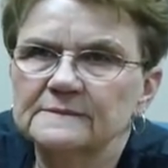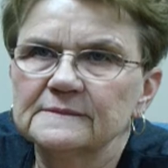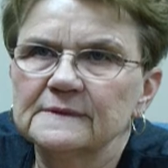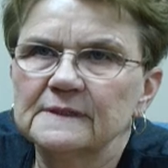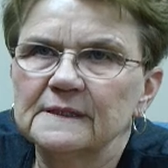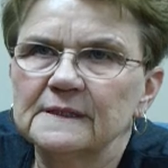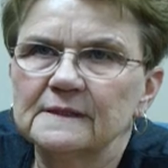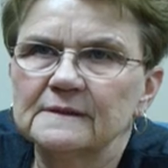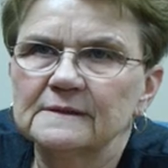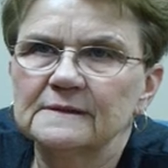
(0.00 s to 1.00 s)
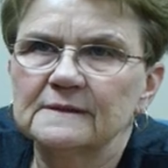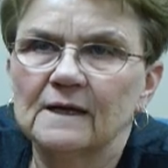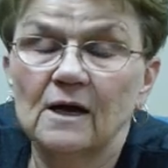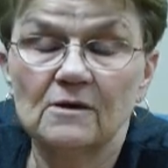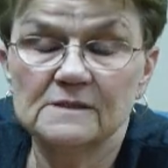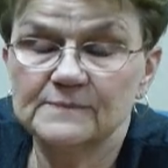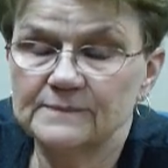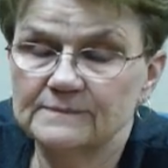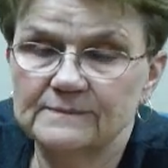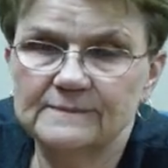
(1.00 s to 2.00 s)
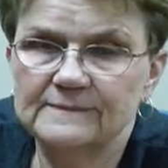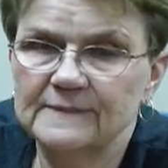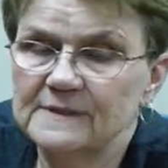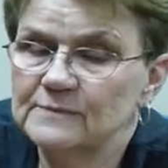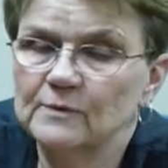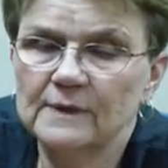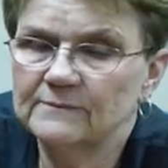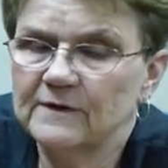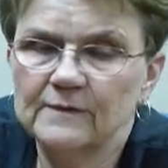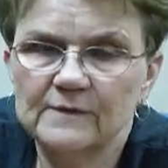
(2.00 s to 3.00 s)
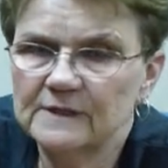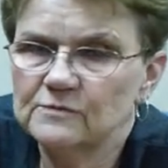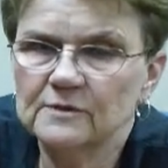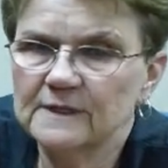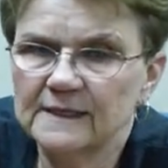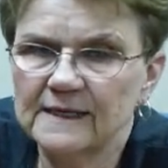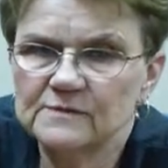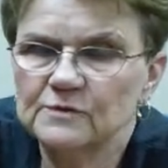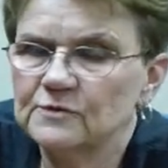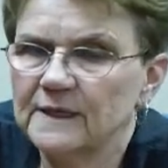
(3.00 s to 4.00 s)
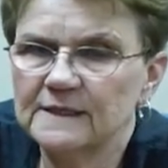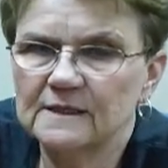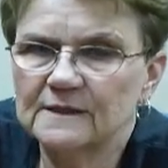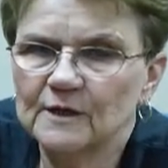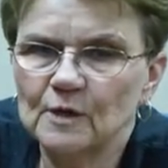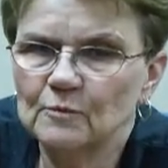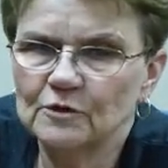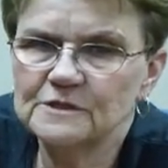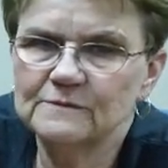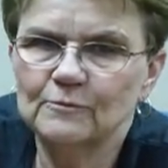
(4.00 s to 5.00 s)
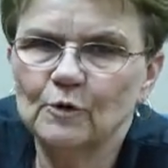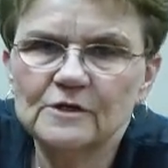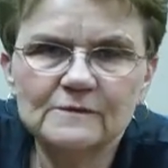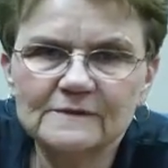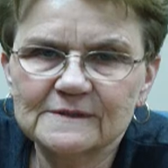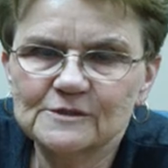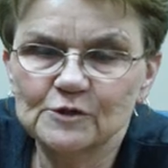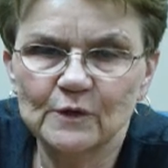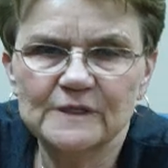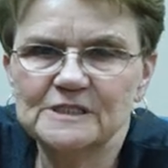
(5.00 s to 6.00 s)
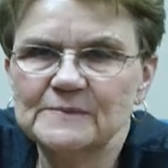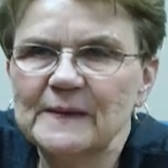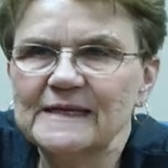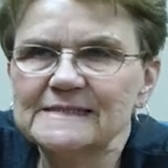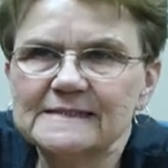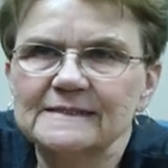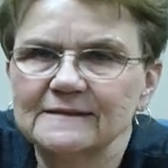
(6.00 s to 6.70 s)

So overall, make sure Oh, district run. It's very, it's really nice. We're trying to clear out more, more storage space.